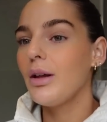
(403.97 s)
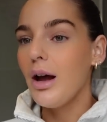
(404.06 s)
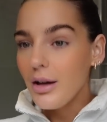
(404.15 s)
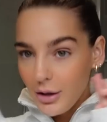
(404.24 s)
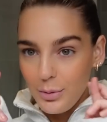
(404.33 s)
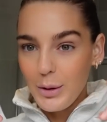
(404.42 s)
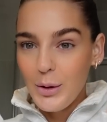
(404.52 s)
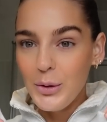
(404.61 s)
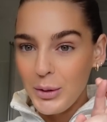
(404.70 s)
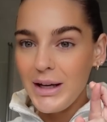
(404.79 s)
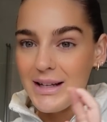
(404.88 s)
I
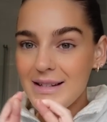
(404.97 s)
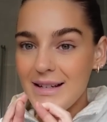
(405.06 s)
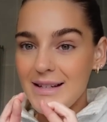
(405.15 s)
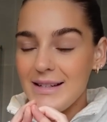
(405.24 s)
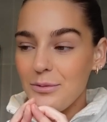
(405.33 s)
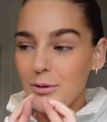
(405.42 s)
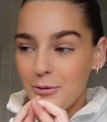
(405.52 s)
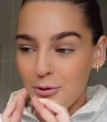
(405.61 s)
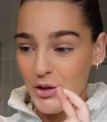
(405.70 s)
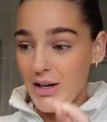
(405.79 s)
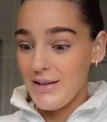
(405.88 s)
hope we can see Sid
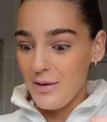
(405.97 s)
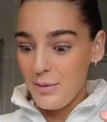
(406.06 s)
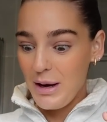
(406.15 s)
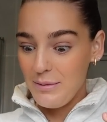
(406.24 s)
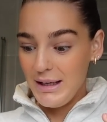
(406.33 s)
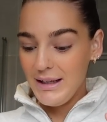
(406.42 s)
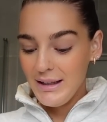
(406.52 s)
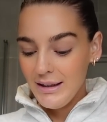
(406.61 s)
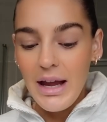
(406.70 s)
before she has a baby.